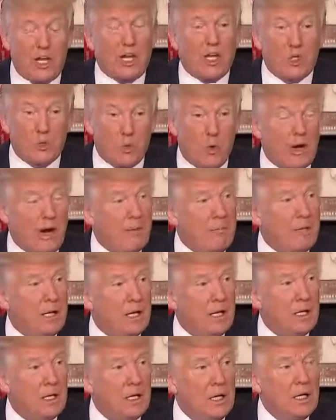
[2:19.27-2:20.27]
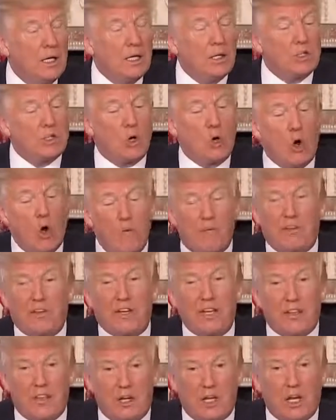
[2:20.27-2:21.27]
even though I believe some of the
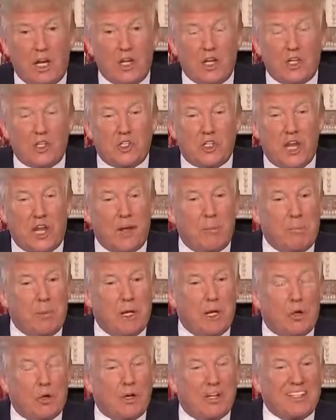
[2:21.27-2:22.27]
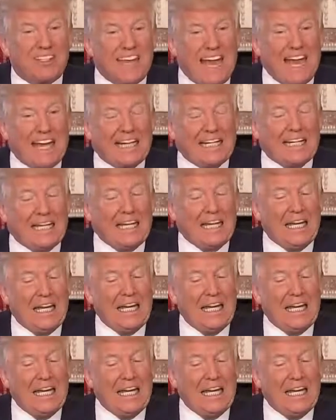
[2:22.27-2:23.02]
opinions that you've declared are inaccurate? I